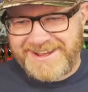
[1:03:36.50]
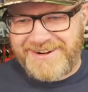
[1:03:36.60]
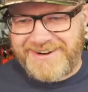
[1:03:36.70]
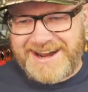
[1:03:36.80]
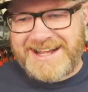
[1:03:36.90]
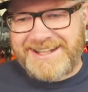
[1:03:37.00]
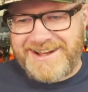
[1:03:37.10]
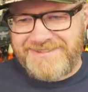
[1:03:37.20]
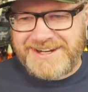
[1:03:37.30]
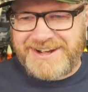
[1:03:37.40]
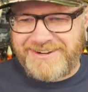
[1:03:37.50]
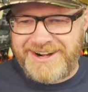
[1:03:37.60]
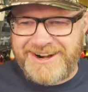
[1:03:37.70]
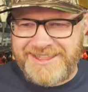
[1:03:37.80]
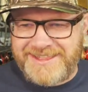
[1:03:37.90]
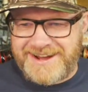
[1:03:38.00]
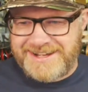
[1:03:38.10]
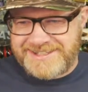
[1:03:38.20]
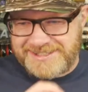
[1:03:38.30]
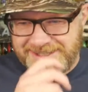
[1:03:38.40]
Corey, I love incoherent thoughts.